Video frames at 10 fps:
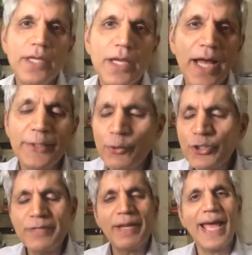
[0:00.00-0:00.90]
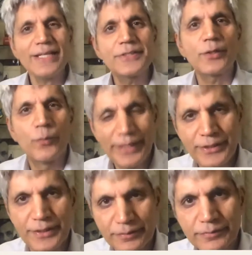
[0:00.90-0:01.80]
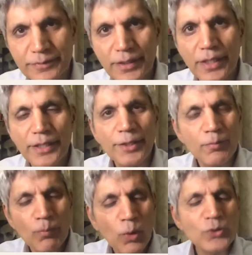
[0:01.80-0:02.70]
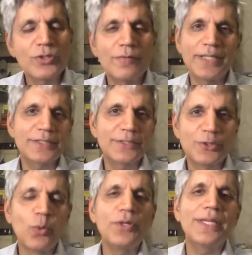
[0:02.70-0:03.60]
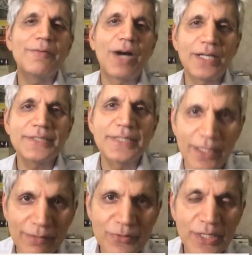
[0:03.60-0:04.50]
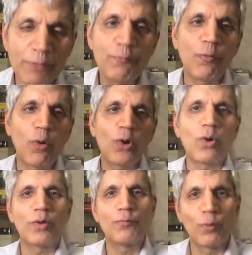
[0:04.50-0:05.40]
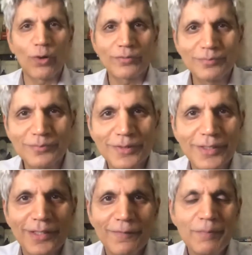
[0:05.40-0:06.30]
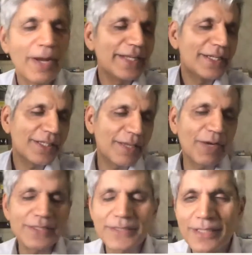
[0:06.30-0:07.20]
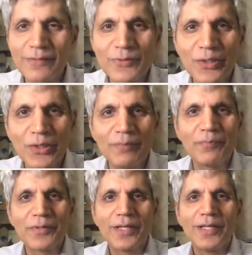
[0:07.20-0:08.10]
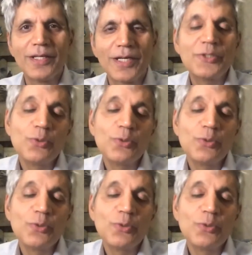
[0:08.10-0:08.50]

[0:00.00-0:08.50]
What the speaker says: And usually when I ask that question, most of us don't give ourselves a 4-on-4. We might give ourselves, a 2-on-4, a